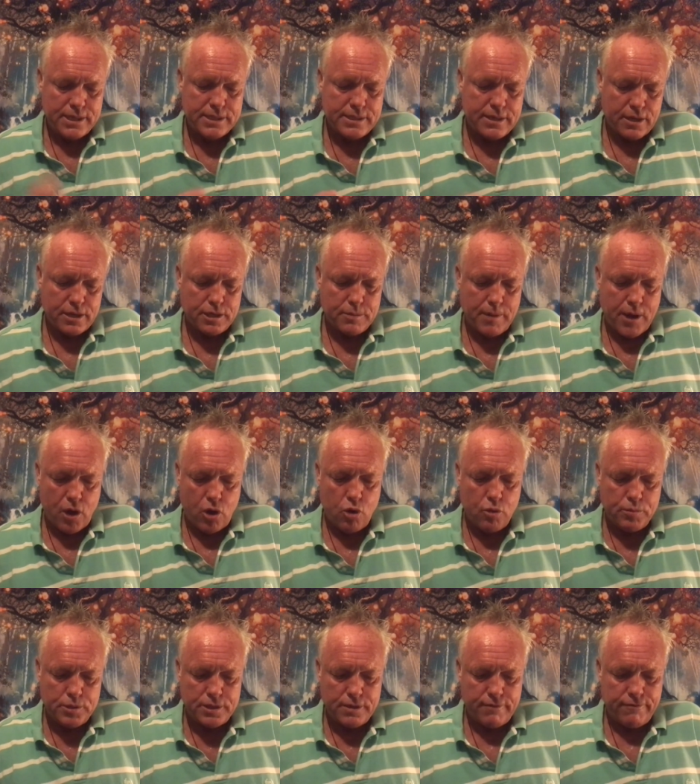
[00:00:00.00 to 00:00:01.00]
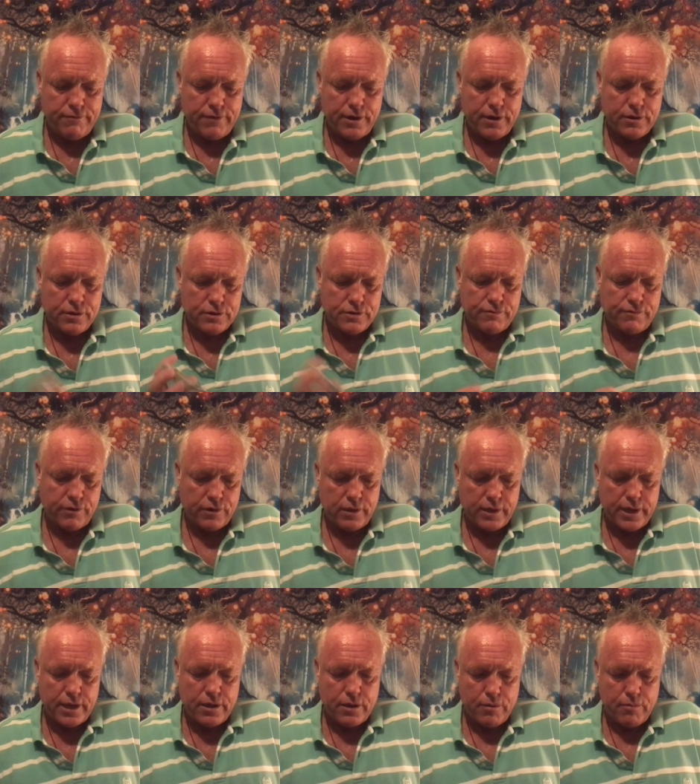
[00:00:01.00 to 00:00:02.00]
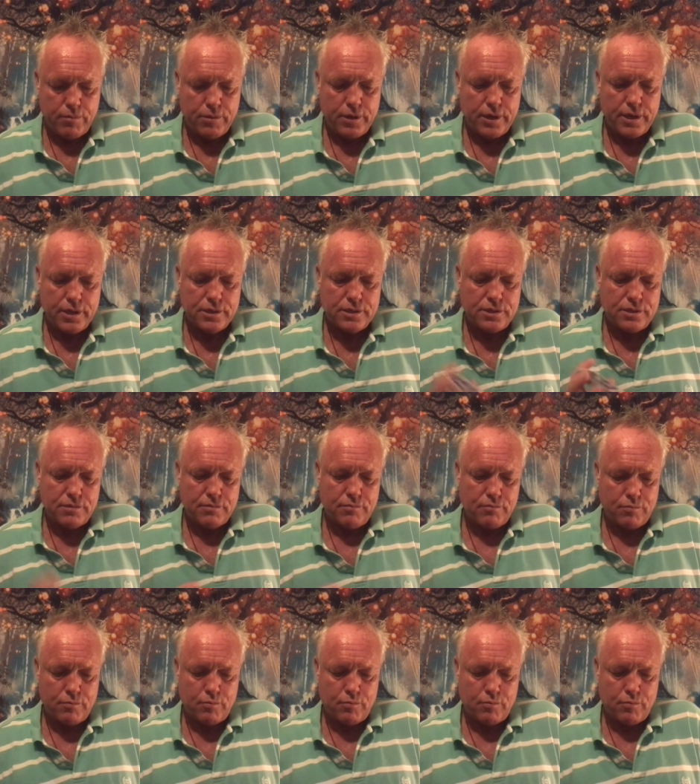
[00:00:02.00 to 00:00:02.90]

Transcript: Please tell us about hopes and fears for Leo, please.